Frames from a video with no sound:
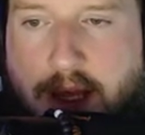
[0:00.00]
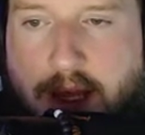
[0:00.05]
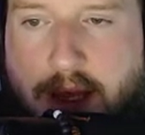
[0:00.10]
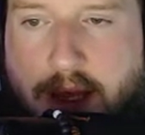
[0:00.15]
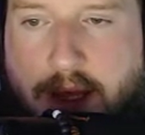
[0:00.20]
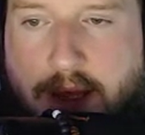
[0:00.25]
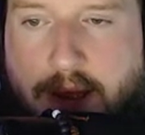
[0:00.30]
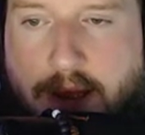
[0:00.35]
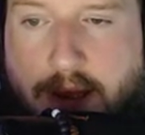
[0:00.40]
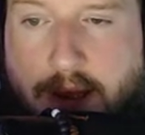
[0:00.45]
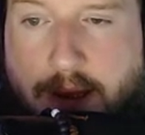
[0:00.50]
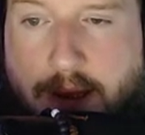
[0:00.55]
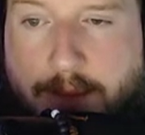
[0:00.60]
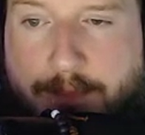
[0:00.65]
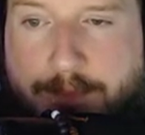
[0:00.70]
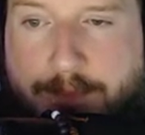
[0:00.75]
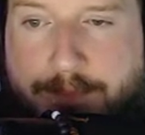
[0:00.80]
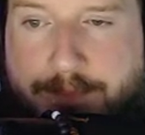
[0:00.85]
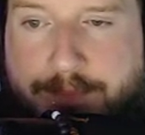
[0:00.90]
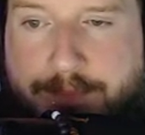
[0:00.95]

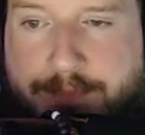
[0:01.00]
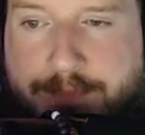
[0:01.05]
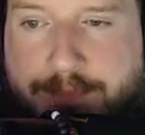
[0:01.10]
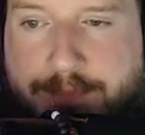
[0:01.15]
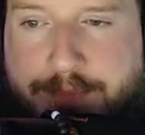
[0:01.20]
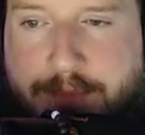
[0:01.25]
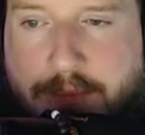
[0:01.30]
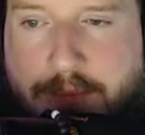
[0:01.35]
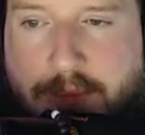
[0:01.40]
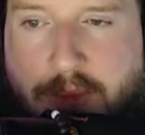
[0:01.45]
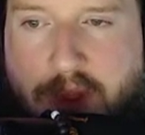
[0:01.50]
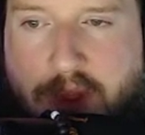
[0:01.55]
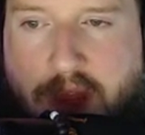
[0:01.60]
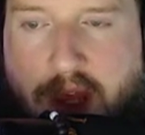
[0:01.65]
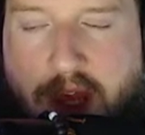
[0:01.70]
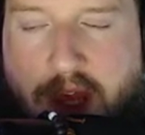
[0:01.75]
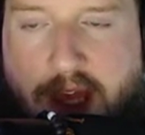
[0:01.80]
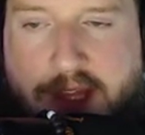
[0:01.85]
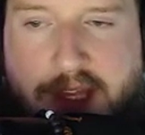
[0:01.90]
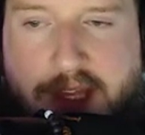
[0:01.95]
Um,
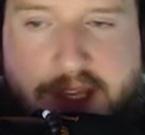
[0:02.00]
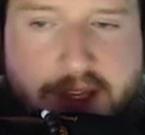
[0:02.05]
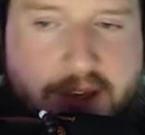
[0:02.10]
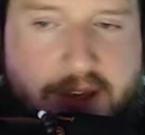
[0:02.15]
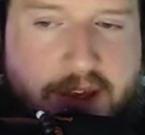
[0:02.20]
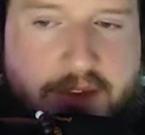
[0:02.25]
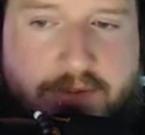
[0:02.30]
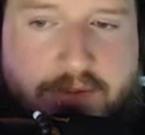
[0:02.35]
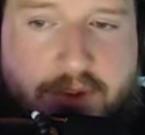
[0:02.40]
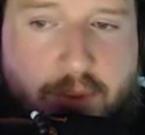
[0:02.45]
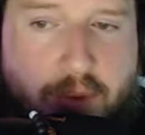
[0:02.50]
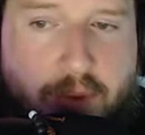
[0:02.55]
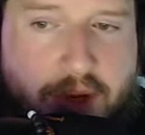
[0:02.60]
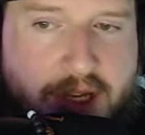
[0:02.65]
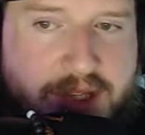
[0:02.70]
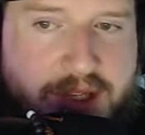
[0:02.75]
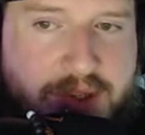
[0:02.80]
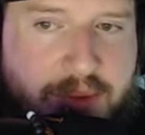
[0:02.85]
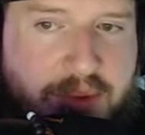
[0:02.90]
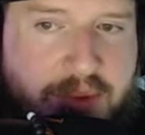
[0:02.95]
and then you, if you
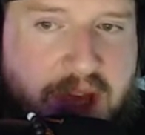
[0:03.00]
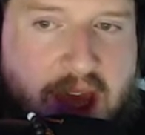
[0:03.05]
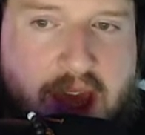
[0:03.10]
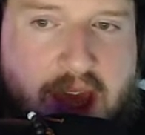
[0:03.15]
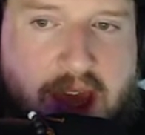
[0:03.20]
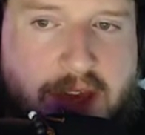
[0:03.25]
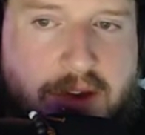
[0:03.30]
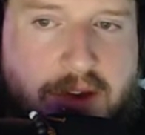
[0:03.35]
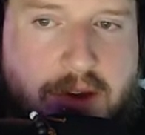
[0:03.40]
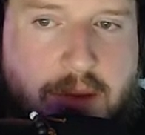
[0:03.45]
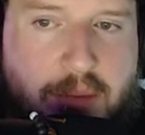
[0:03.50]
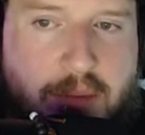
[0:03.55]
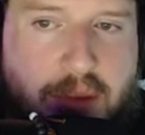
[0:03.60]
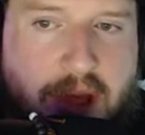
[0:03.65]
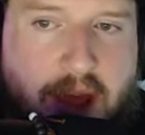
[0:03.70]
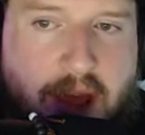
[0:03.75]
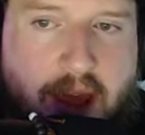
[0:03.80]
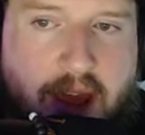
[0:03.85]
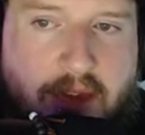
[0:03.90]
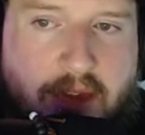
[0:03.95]
wanted to pay, you can
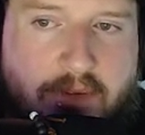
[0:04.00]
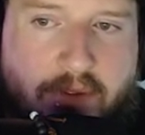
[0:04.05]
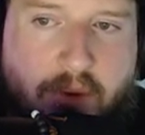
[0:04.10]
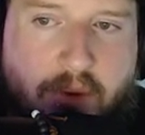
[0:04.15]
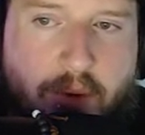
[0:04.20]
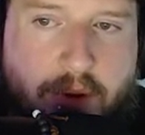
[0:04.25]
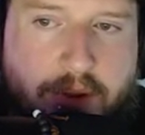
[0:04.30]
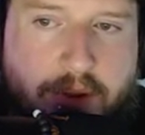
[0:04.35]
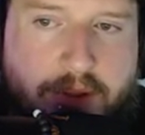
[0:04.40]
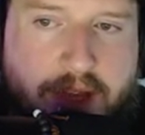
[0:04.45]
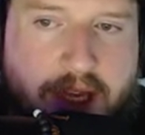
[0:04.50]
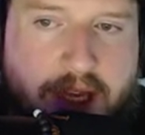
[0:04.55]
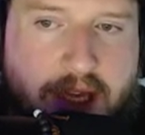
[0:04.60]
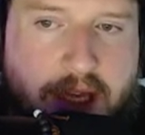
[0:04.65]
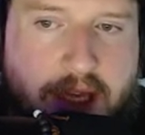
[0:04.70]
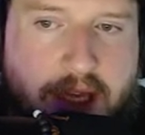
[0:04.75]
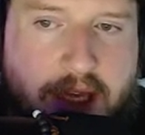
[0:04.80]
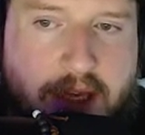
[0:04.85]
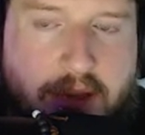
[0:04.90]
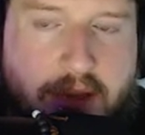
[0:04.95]
pay for
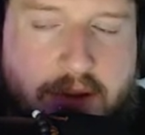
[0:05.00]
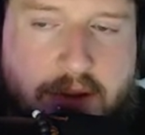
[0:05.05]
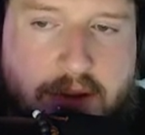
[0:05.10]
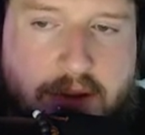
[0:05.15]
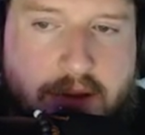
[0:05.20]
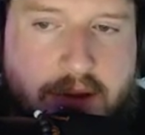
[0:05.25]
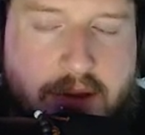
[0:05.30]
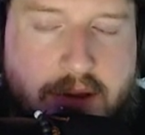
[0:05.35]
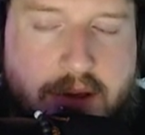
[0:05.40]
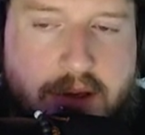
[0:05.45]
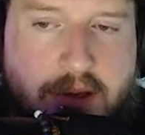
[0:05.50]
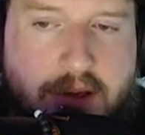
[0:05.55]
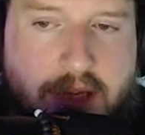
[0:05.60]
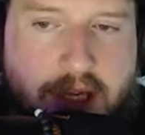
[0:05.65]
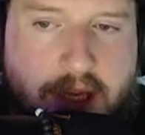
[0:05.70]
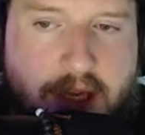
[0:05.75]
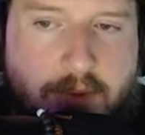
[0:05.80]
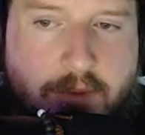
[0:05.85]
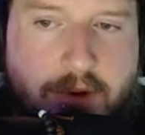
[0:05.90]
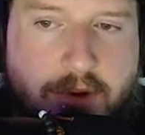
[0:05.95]
the
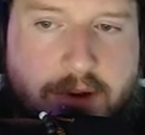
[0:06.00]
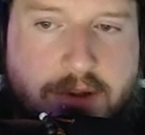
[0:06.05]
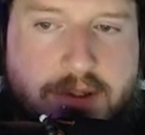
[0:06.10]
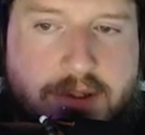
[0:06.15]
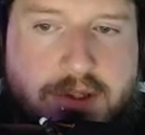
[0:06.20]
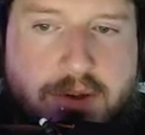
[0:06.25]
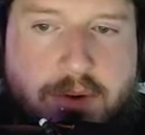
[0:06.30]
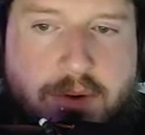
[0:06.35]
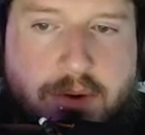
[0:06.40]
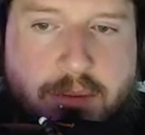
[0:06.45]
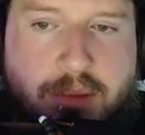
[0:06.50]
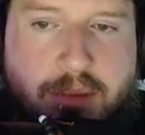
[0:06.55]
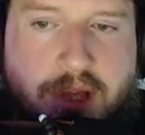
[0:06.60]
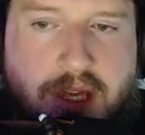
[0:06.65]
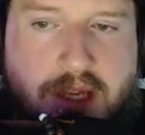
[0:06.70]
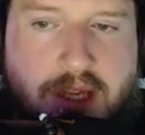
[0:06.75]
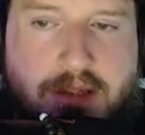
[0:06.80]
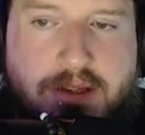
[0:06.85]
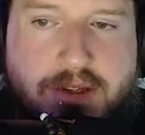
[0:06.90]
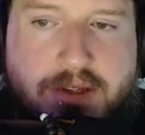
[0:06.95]
keywords or
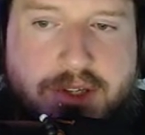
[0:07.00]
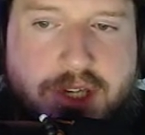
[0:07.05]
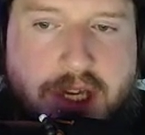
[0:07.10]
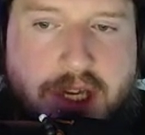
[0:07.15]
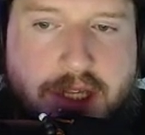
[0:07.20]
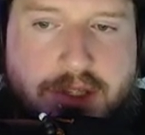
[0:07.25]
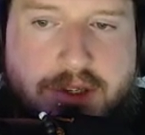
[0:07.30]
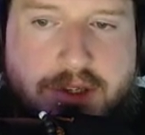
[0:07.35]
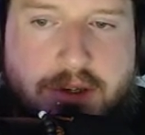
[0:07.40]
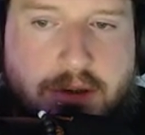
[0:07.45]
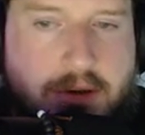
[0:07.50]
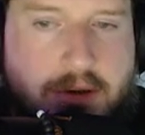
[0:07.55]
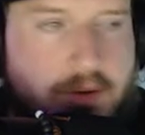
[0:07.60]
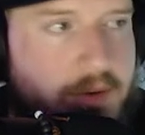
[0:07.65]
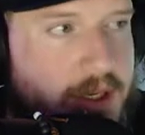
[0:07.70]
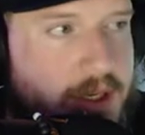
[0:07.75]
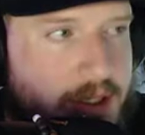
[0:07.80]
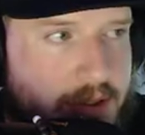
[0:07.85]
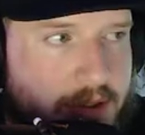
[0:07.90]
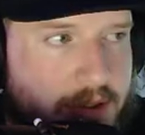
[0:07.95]
pay to change your
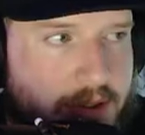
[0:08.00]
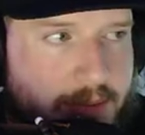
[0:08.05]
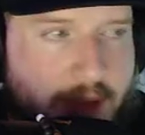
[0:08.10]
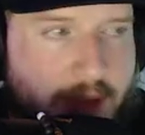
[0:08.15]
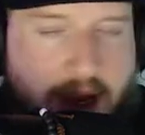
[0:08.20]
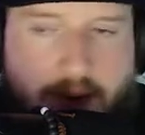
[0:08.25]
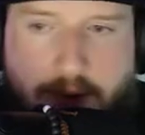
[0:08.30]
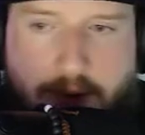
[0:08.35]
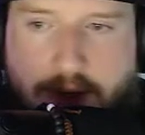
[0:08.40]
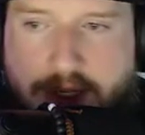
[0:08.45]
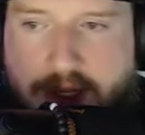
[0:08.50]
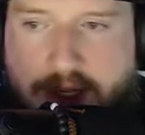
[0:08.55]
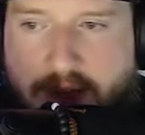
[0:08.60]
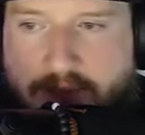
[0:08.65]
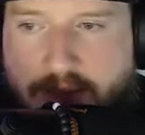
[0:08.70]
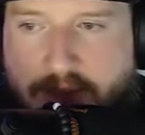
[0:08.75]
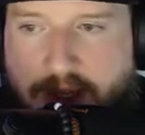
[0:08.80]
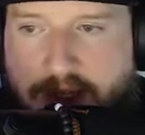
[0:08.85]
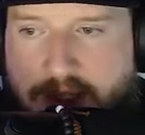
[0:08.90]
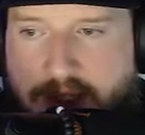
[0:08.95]
creature's power and
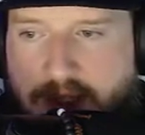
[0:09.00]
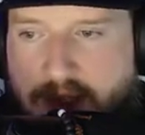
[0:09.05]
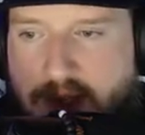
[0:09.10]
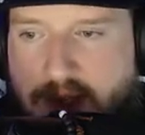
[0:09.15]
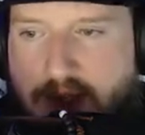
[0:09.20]
toughness